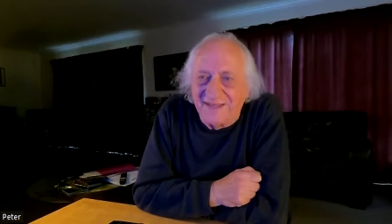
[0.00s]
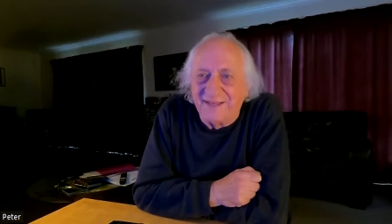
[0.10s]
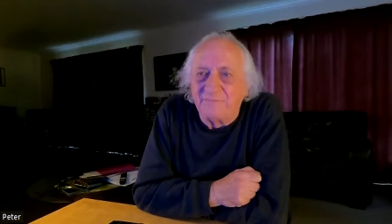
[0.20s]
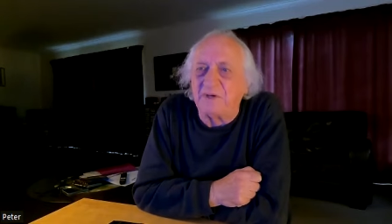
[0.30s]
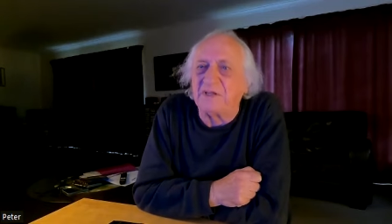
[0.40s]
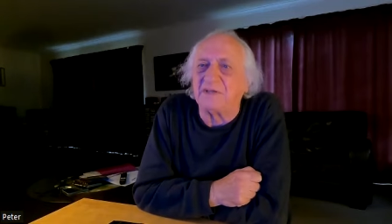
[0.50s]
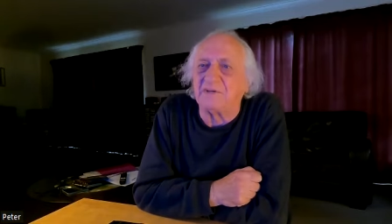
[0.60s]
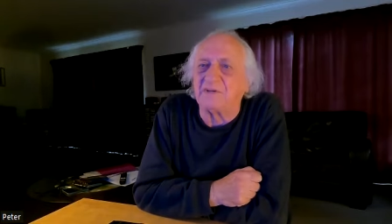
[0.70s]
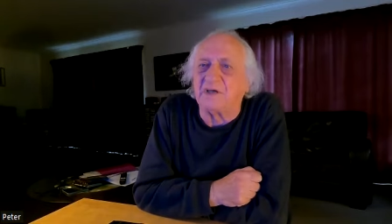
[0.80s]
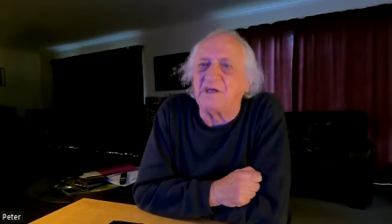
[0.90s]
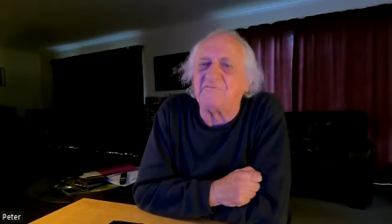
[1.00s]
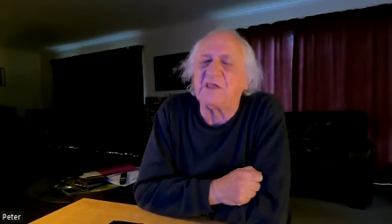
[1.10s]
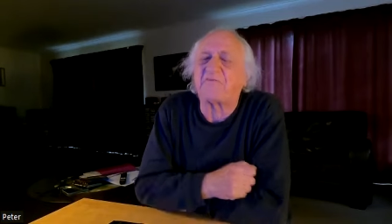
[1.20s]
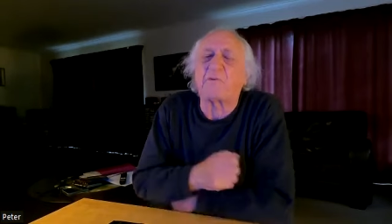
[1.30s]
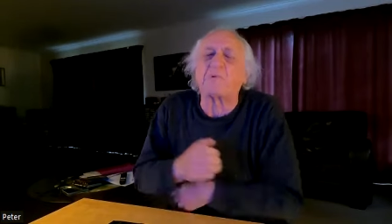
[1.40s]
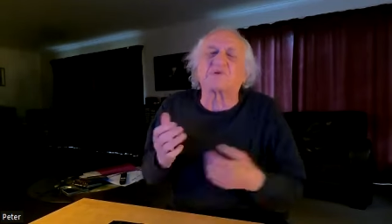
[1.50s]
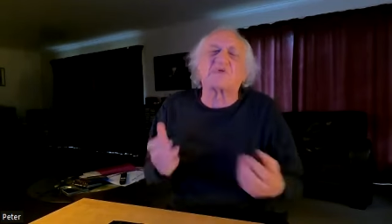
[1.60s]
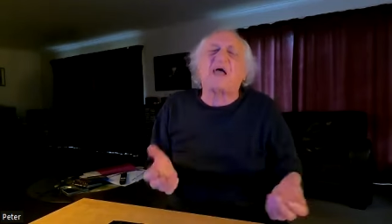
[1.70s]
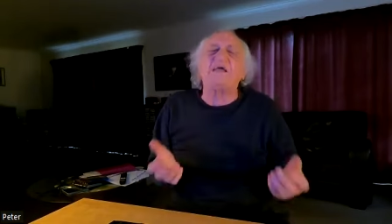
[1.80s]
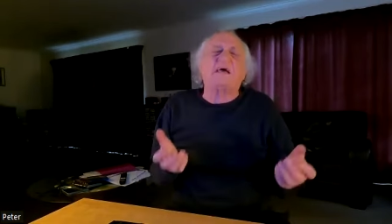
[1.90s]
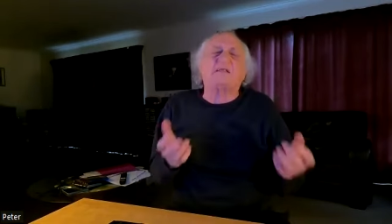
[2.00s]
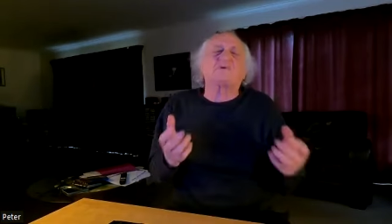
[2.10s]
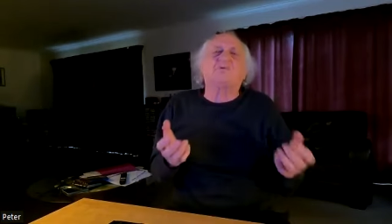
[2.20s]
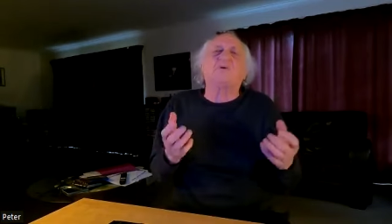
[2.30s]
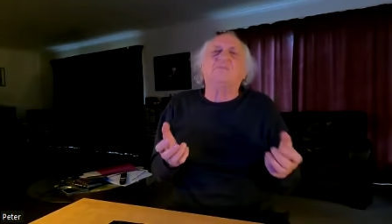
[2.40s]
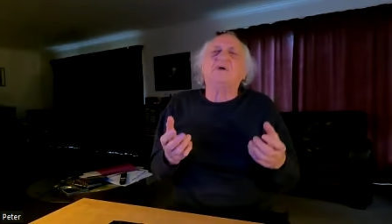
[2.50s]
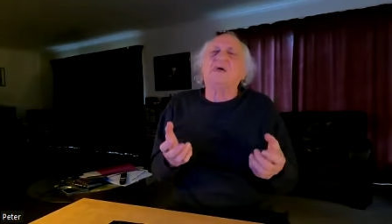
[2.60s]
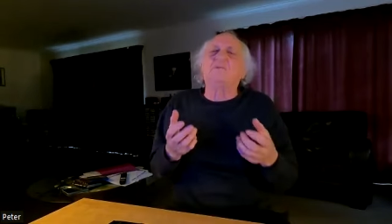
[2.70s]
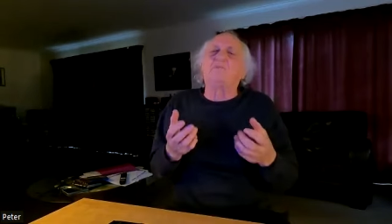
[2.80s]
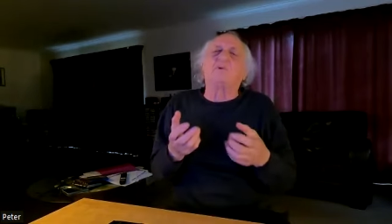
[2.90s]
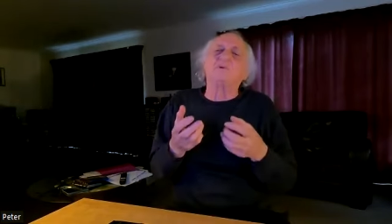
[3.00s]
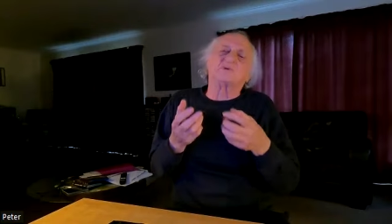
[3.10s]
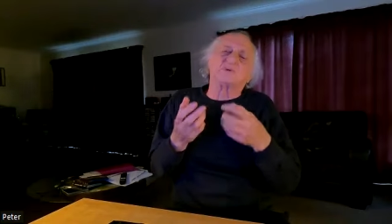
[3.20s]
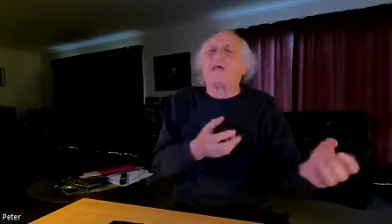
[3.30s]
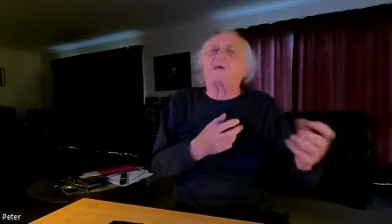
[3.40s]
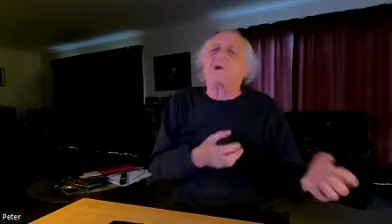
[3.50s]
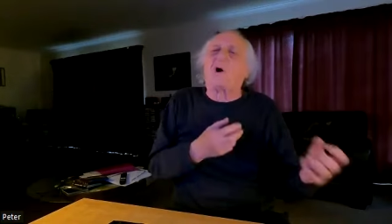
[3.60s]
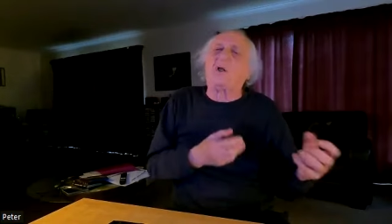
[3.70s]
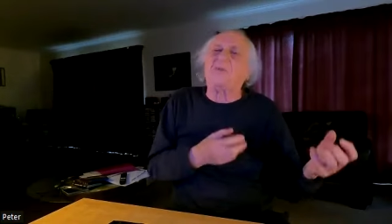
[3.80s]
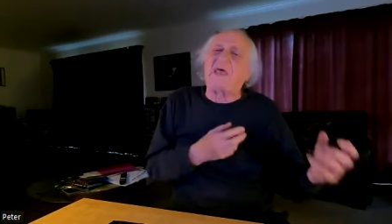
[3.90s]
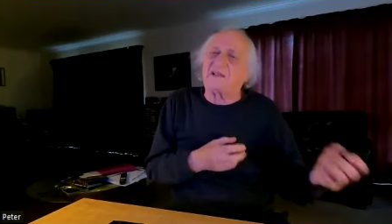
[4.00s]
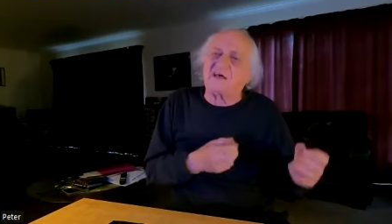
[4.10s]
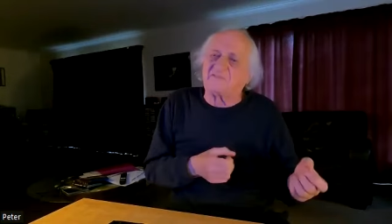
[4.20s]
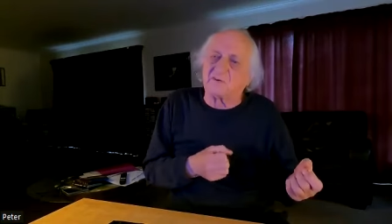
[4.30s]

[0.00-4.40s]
But he, even if I would say that to him, he wouldn't take it on that level.